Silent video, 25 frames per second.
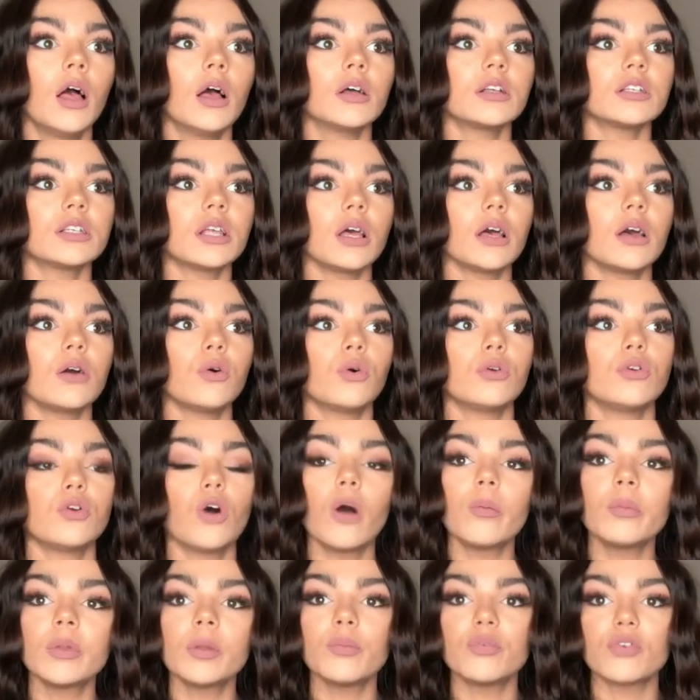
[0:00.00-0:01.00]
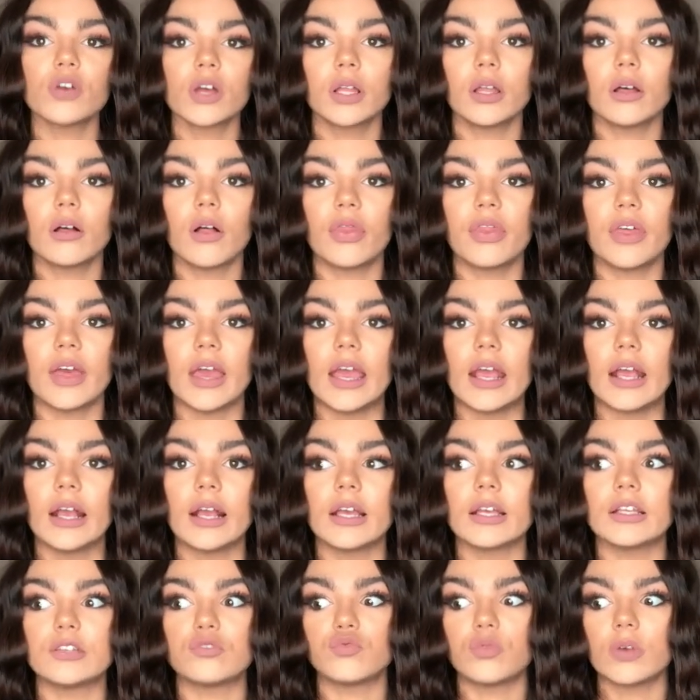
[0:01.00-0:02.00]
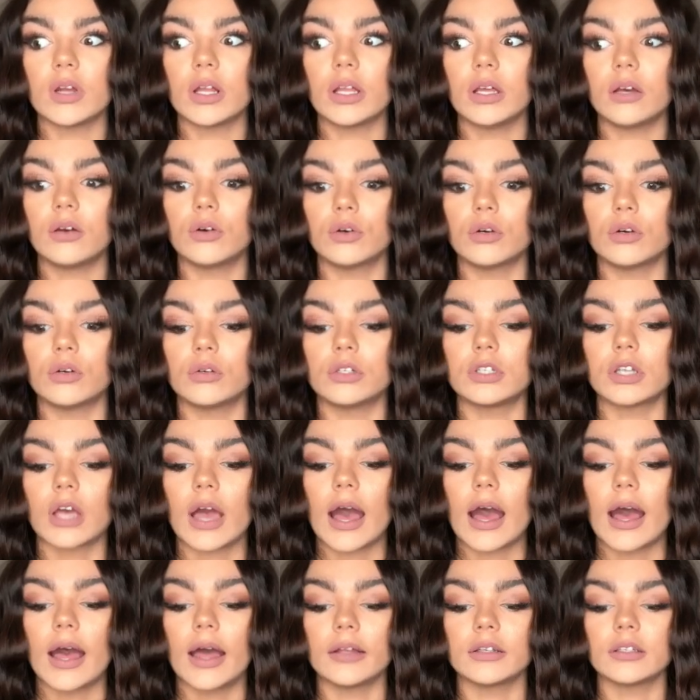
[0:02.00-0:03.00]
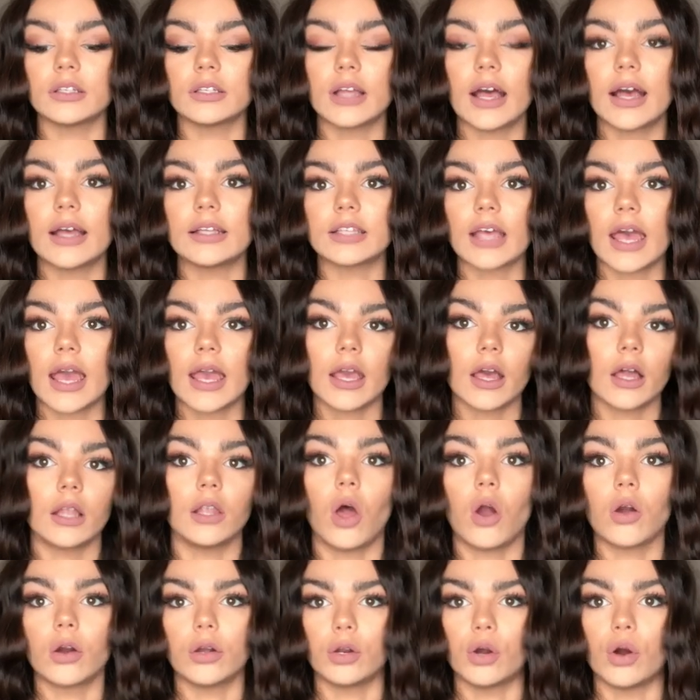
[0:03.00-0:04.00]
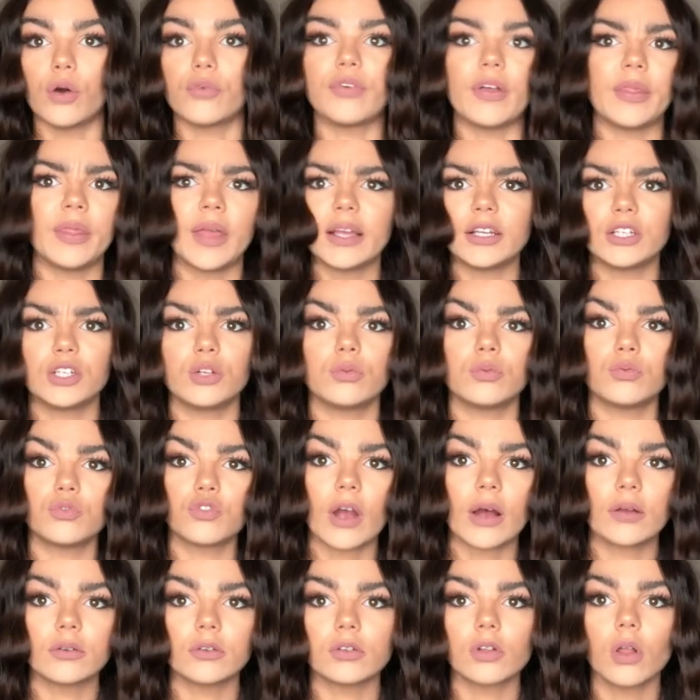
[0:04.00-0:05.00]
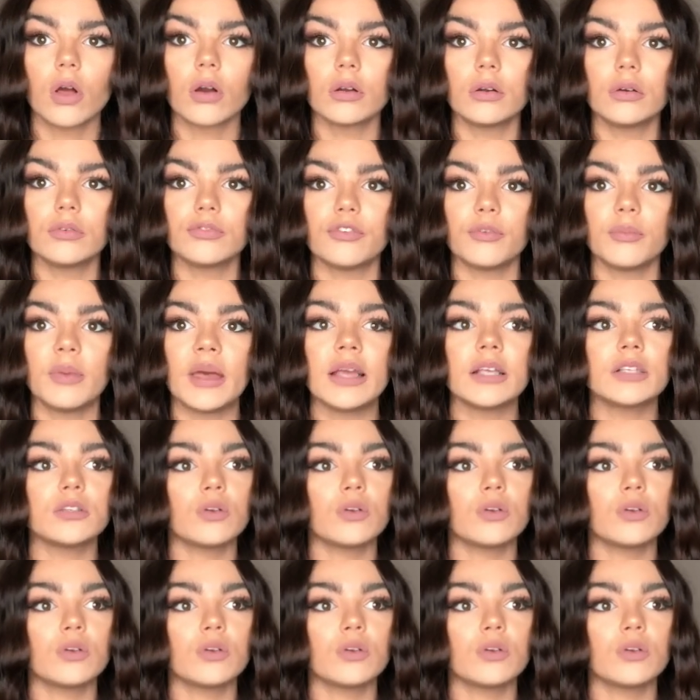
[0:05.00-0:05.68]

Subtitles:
So normally Pretty Little Thing is really good and size 8 are long enough and they do trousers long enough for me.